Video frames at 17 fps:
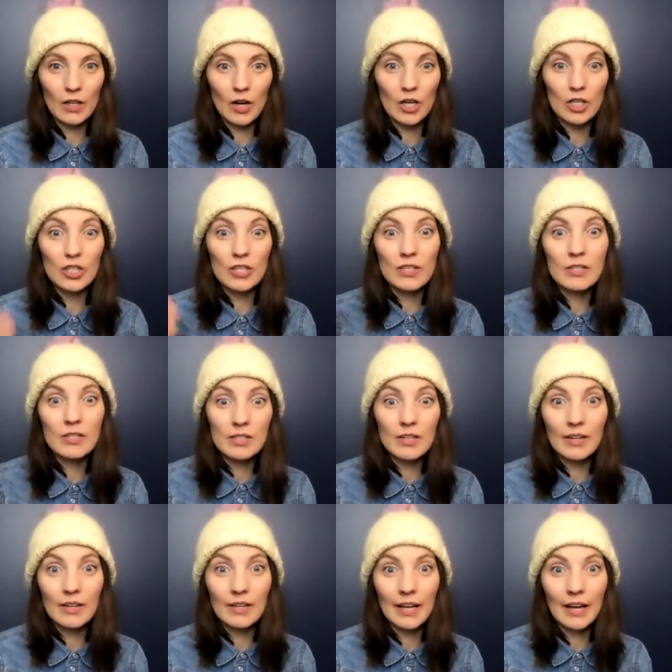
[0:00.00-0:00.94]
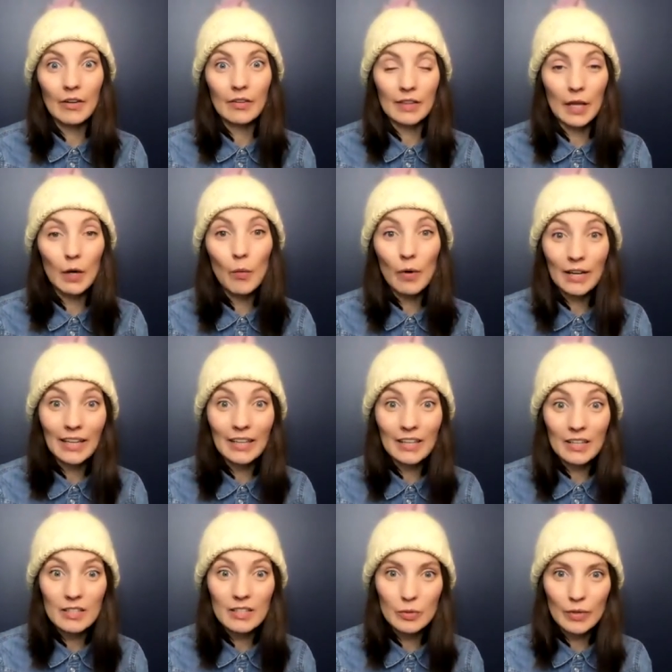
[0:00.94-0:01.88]
are just starting out and they want to get
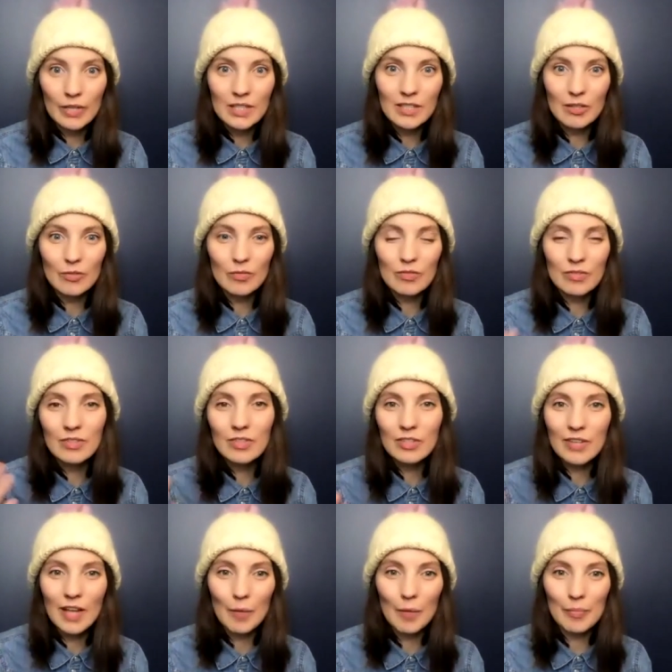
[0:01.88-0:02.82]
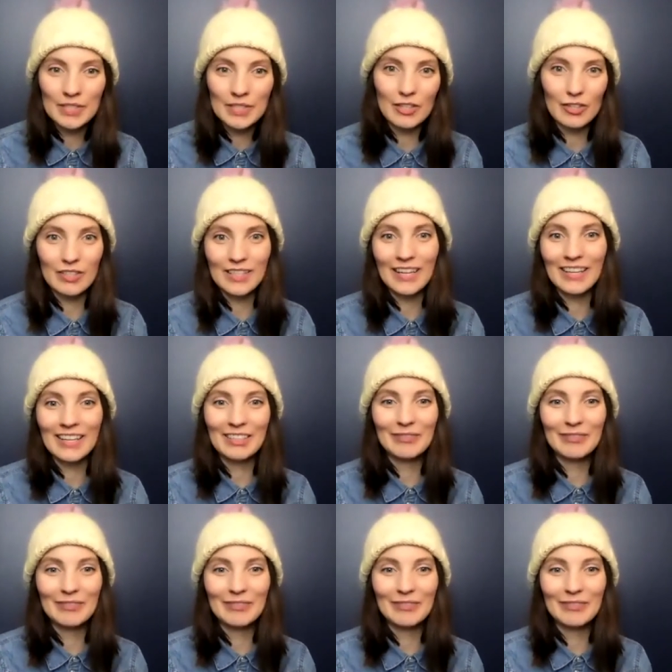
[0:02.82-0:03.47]
into it. So help us understand